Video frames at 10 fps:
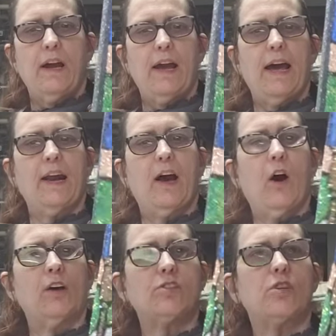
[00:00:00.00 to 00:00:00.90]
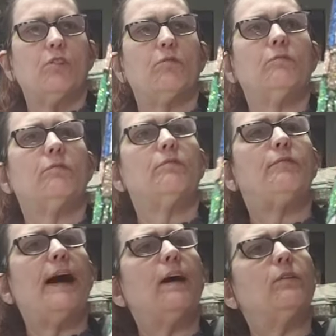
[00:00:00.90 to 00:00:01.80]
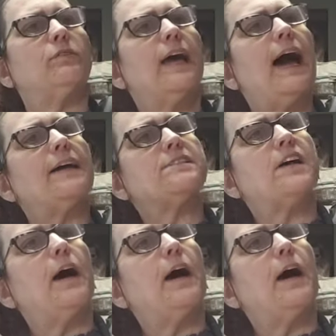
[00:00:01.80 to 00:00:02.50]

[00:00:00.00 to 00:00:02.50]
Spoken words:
And I also found that